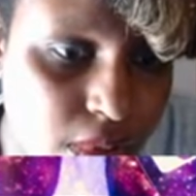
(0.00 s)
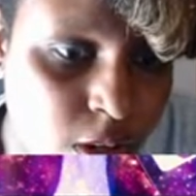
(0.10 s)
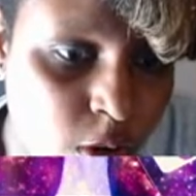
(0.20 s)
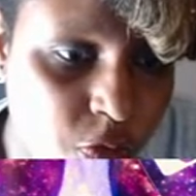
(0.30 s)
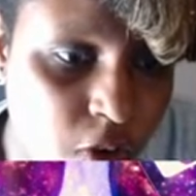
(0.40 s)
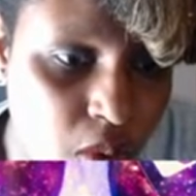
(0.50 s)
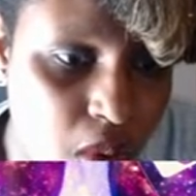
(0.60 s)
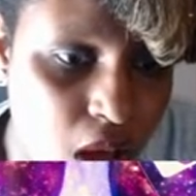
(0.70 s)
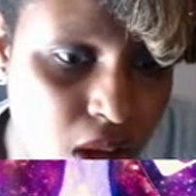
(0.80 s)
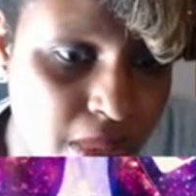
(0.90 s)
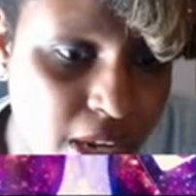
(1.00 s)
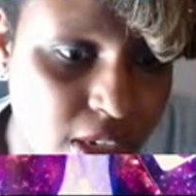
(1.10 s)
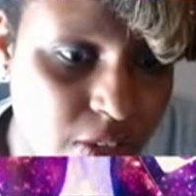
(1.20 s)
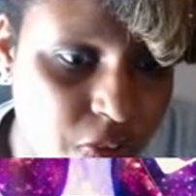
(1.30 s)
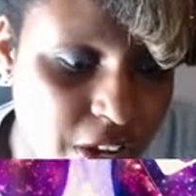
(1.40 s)
Your phone will
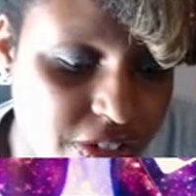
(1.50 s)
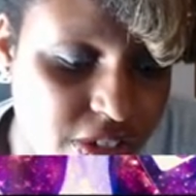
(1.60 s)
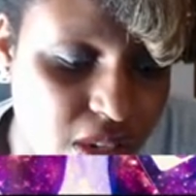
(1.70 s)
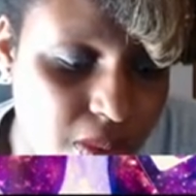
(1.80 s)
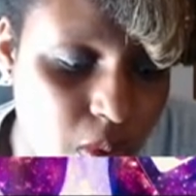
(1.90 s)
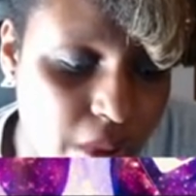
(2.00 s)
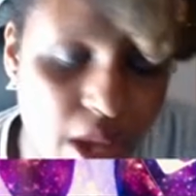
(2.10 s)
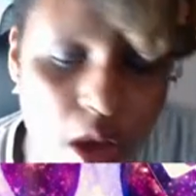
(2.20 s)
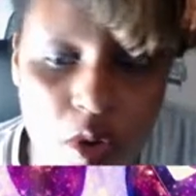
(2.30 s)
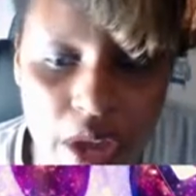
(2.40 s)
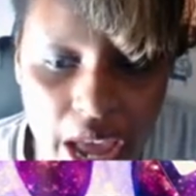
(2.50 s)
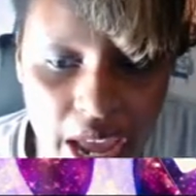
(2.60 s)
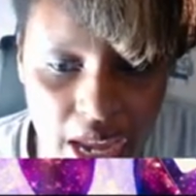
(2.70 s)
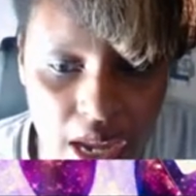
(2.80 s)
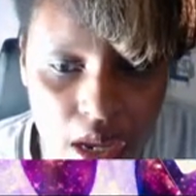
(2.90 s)
automatically flash to send them away.
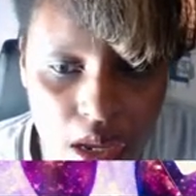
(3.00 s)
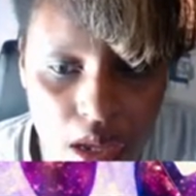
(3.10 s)
Okay.